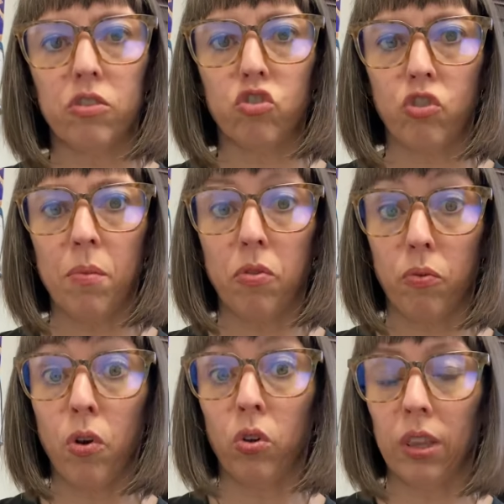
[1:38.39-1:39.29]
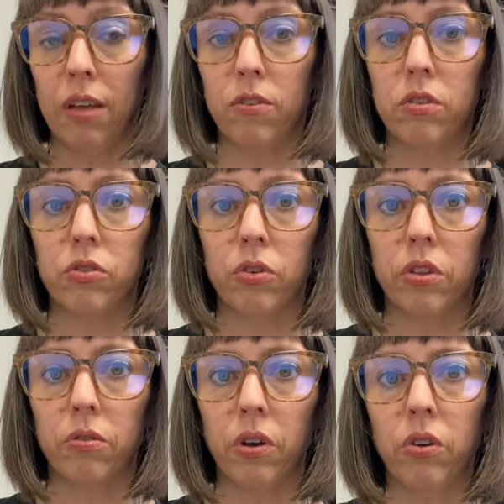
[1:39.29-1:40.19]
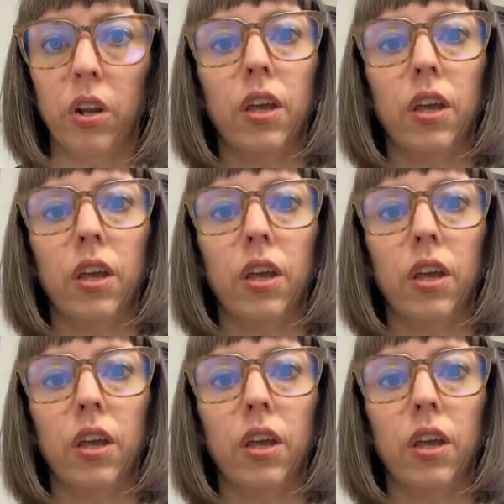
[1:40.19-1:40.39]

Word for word: strep throat level sore throat.